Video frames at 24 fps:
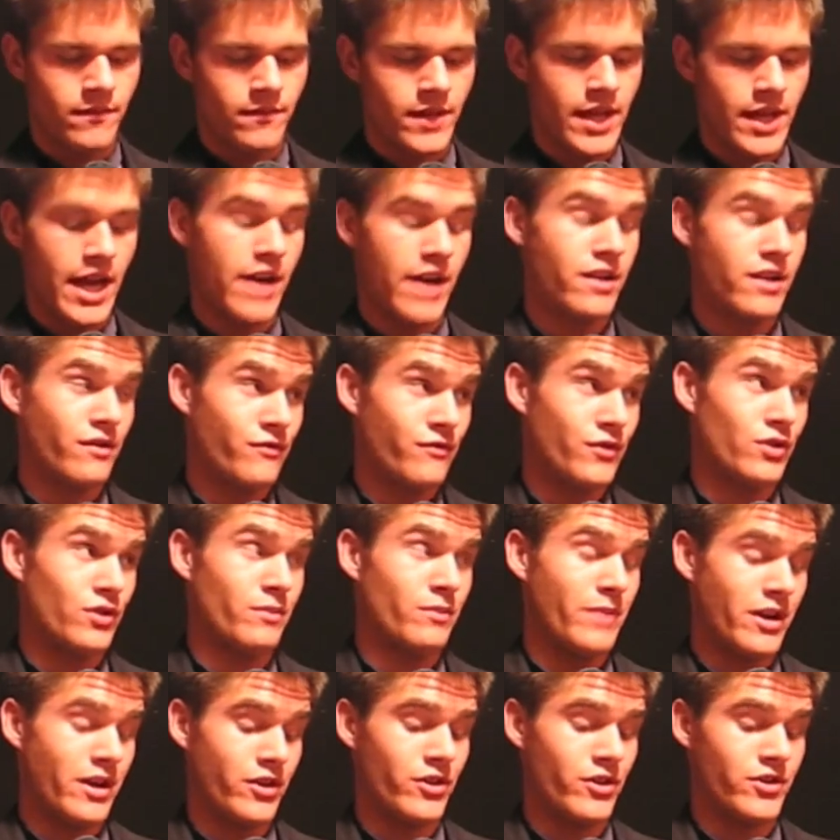How do you feel
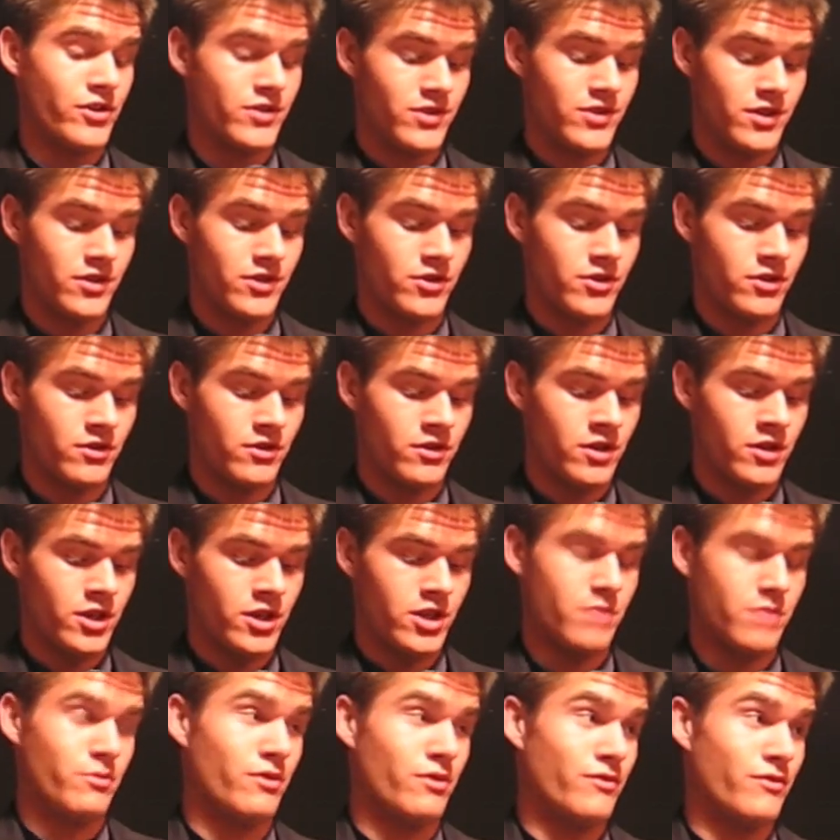about your decision
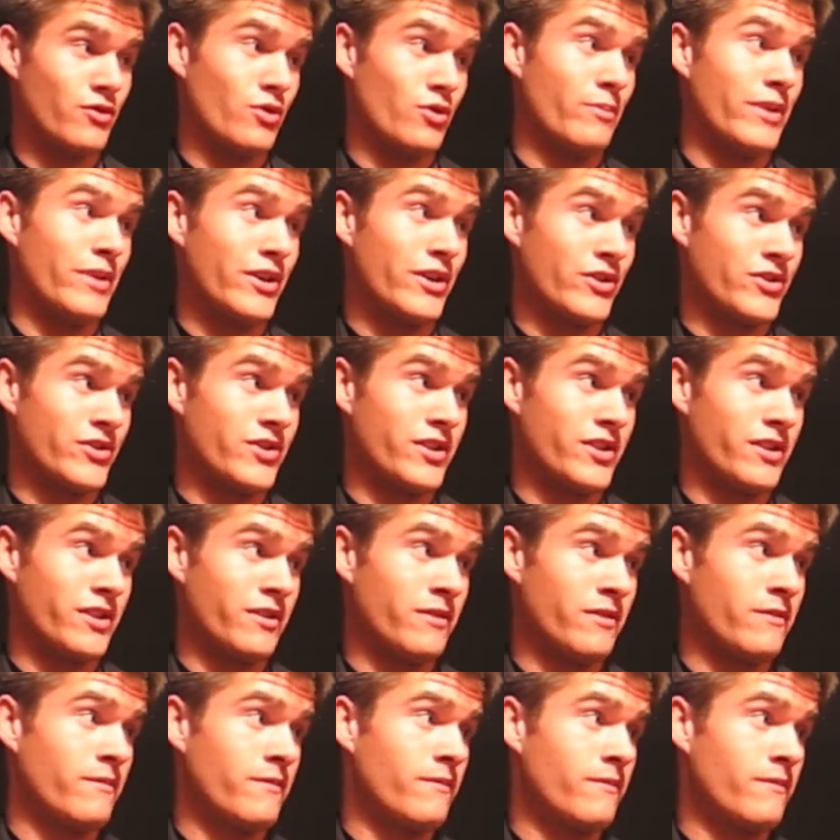to move to a better seat?